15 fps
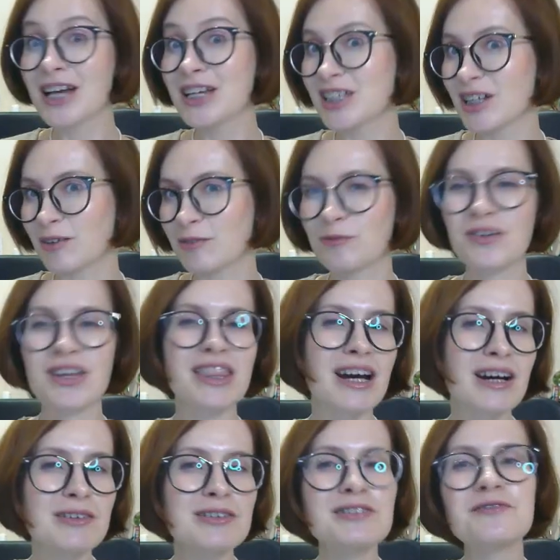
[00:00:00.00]
So
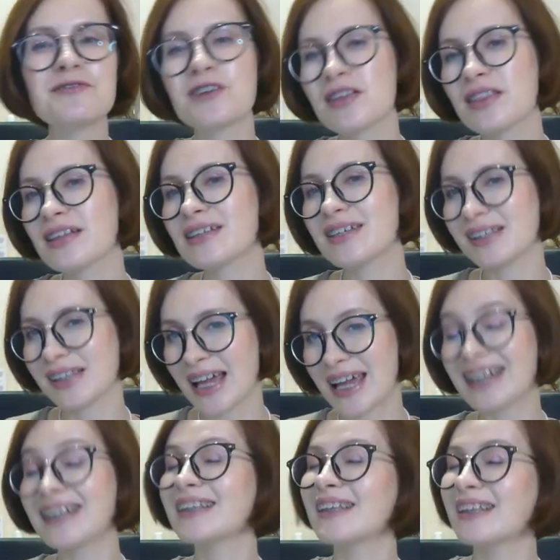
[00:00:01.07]
without further
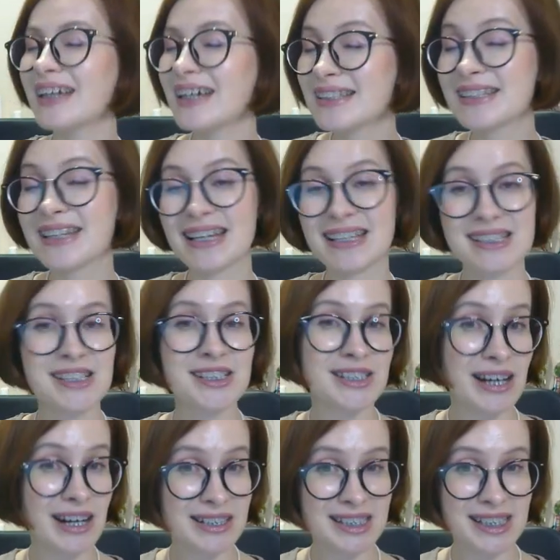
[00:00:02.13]
delay, let's get
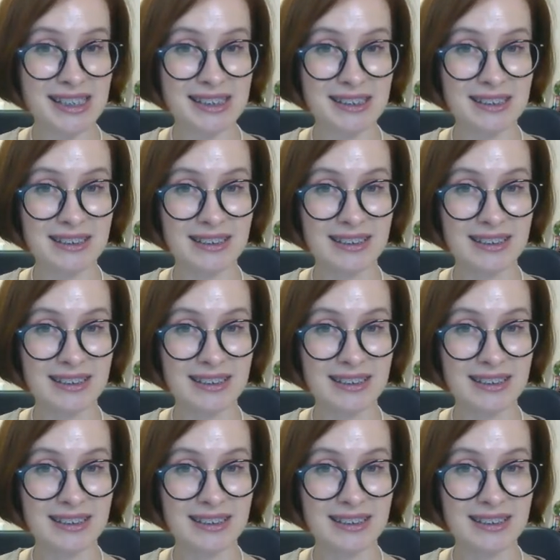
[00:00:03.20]
started.